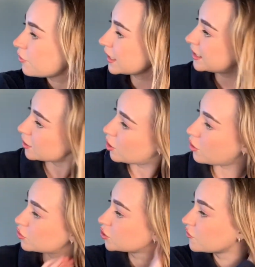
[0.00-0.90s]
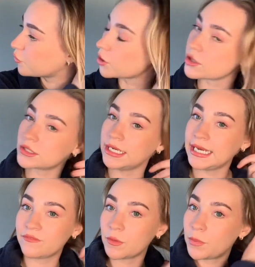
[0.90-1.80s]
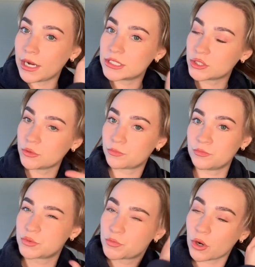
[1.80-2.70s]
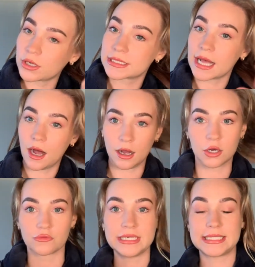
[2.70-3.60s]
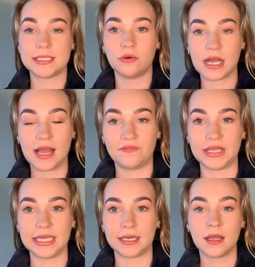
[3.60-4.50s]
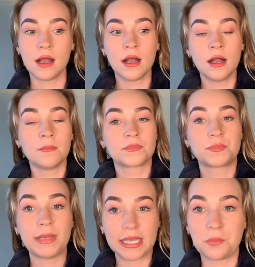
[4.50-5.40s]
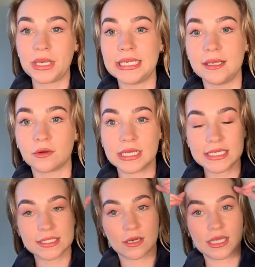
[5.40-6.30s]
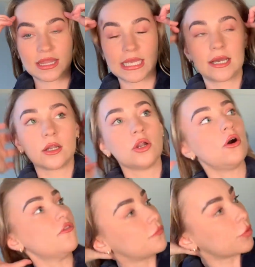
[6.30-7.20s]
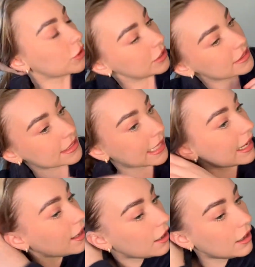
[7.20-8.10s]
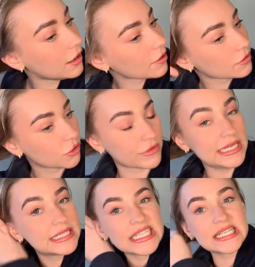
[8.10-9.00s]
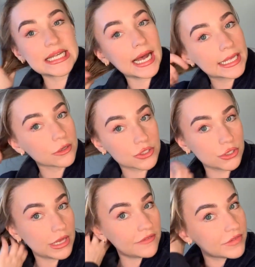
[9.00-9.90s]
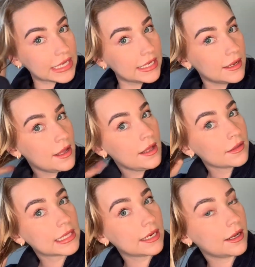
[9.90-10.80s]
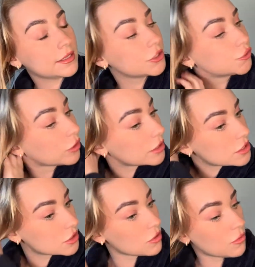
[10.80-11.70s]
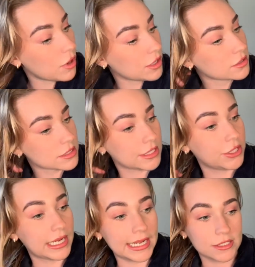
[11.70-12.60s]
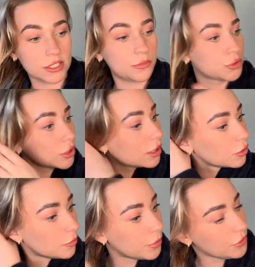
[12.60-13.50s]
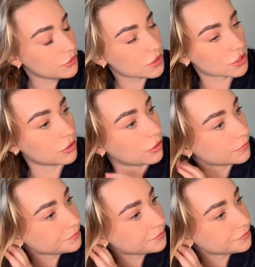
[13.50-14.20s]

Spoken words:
concoction of products. I never buy products that are greasy or heavy. And being completely honest, I think a lot of products that are greasy, tacky or too heavy, they're like the drugstore ones that you can get in Superdrug or Boots or